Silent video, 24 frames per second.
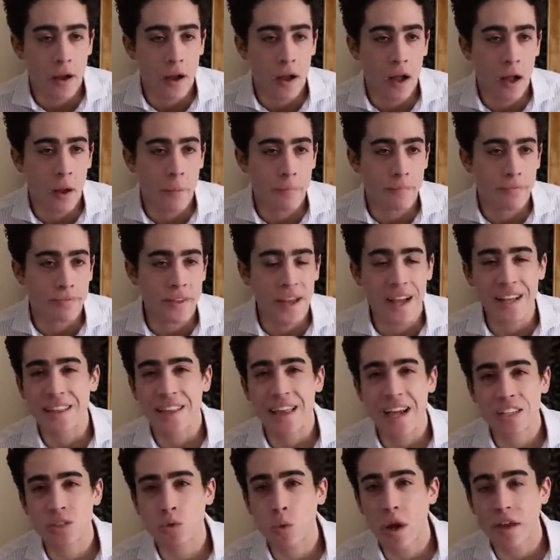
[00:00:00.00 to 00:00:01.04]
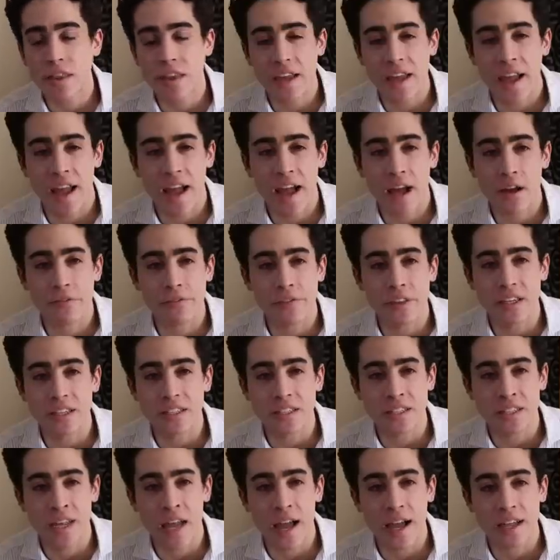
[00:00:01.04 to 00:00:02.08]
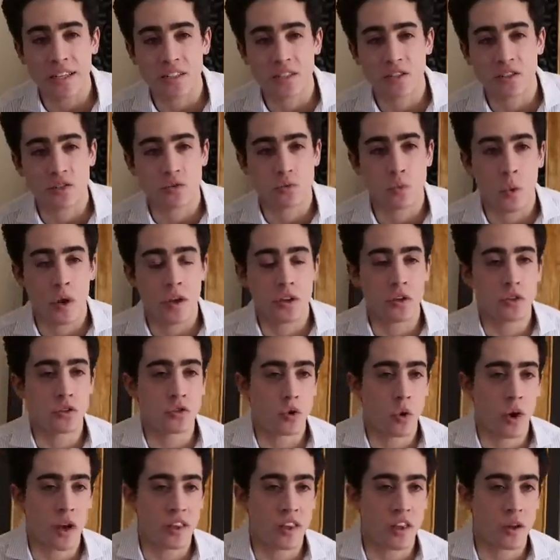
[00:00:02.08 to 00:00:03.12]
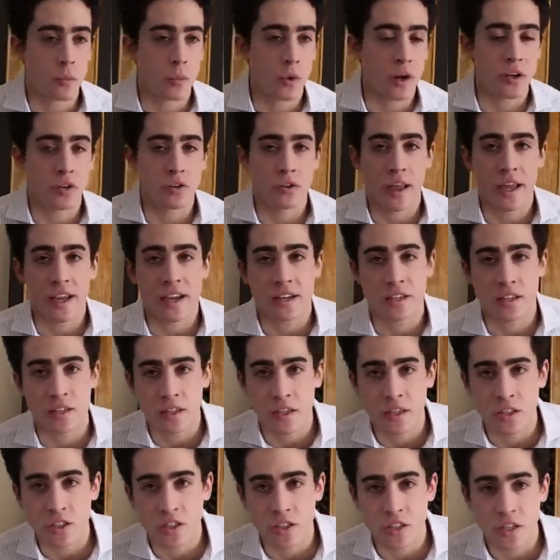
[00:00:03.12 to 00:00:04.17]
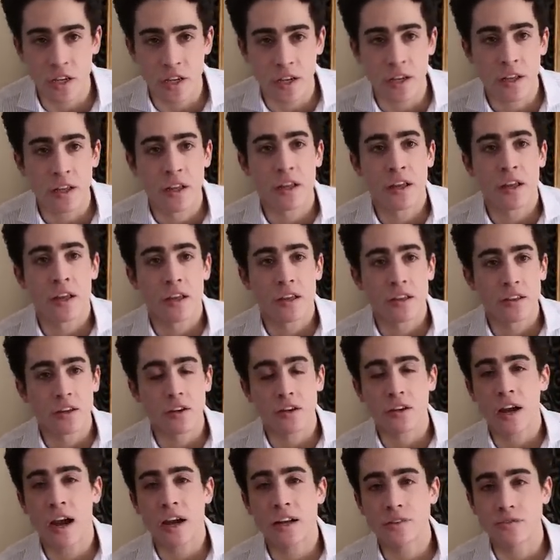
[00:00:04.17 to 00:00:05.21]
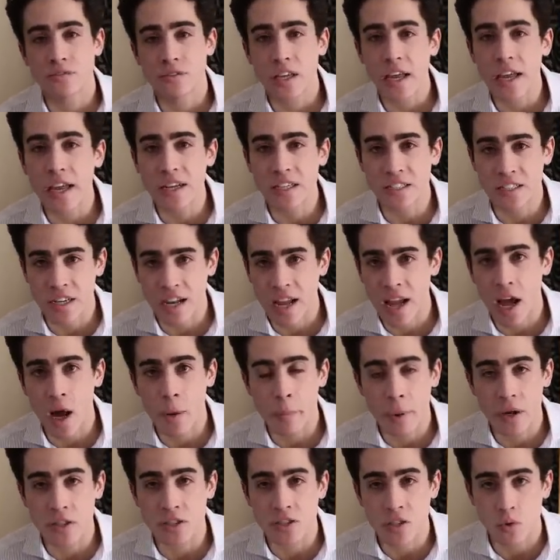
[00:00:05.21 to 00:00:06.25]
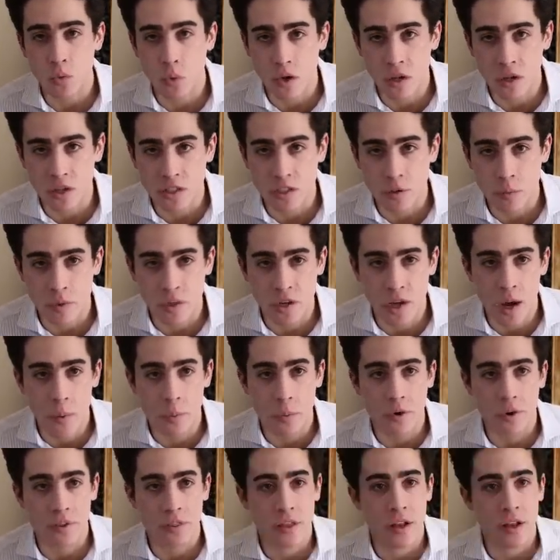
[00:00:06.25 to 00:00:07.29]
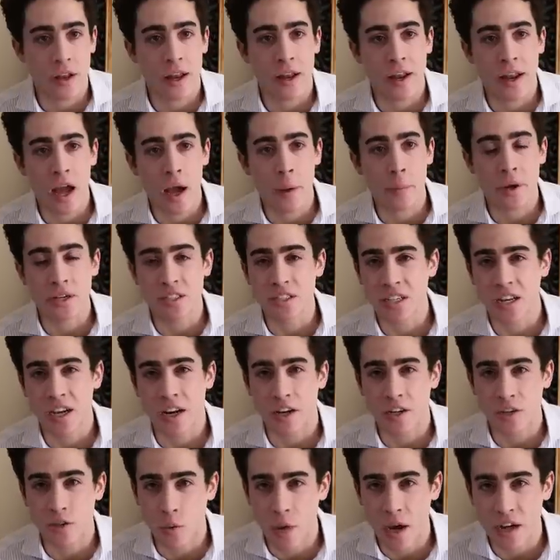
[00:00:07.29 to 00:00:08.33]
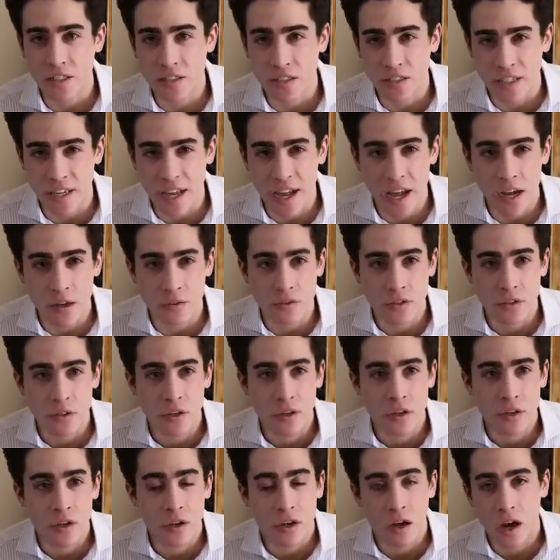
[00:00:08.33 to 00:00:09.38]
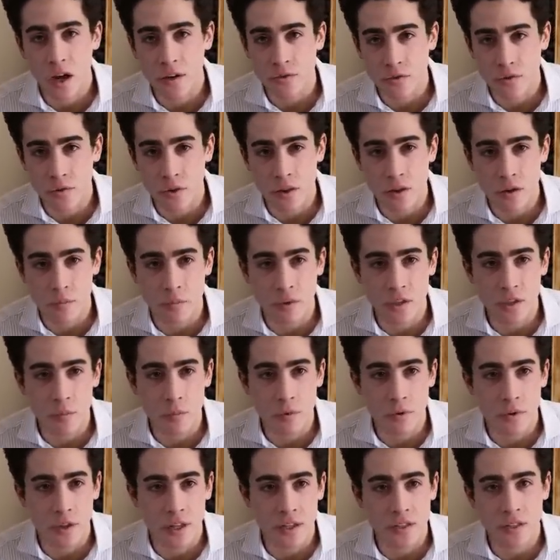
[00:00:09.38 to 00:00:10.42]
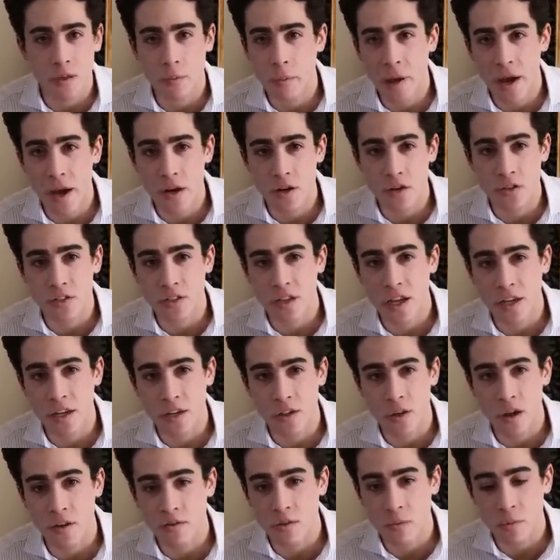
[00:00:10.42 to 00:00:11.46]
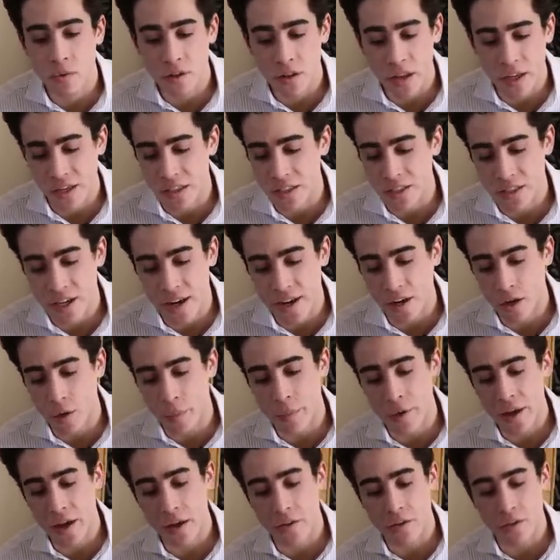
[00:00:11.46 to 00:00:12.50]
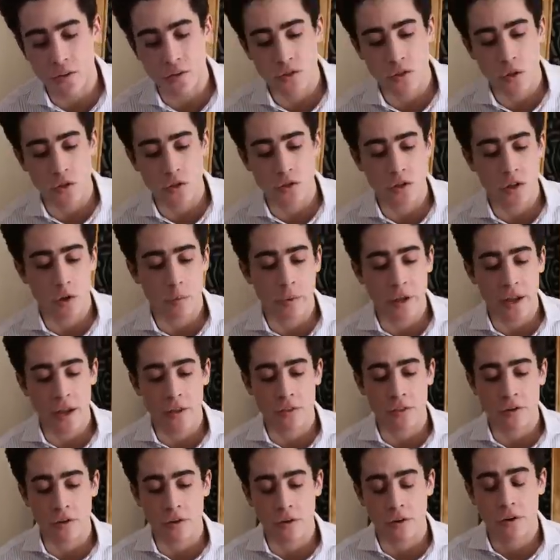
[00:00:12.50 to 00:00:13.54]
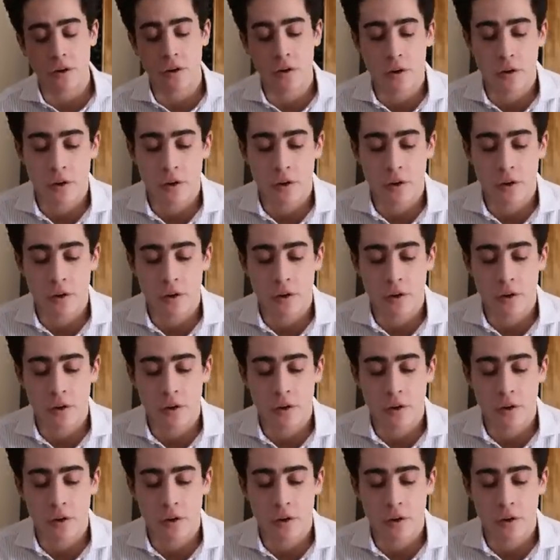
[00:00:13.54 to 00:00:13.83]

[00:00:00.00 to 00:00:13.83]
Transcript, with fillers: Um, that, that's why they have these tests when you join them, when you're like an initiate. They're kind of gauging how much you're willing to put up with and, and how much care you actually have uh, for other people. And to my understanding, you have to be like a psychopath or sociopath or